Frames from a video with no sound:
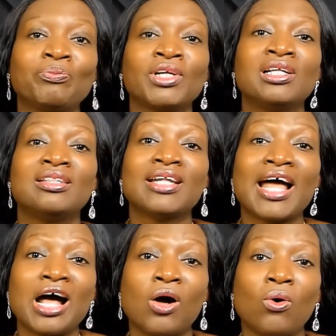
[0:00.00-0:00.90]

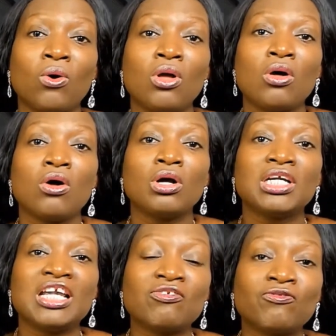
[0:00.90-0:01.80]
Now,
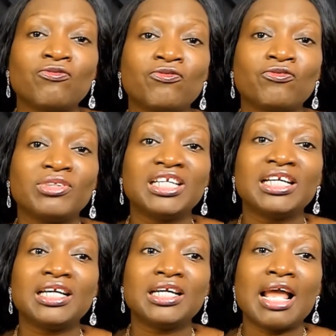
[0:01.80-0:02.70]
if
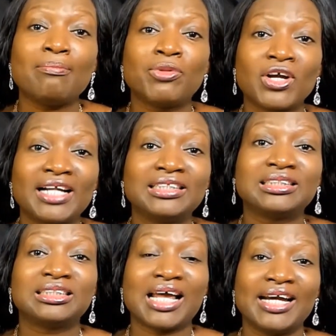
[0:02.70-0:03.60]
the employer
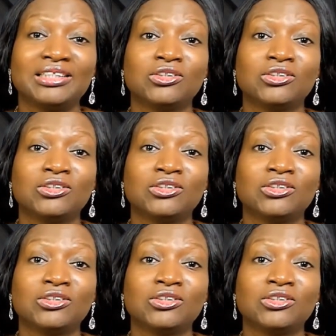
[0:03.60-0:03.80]
decides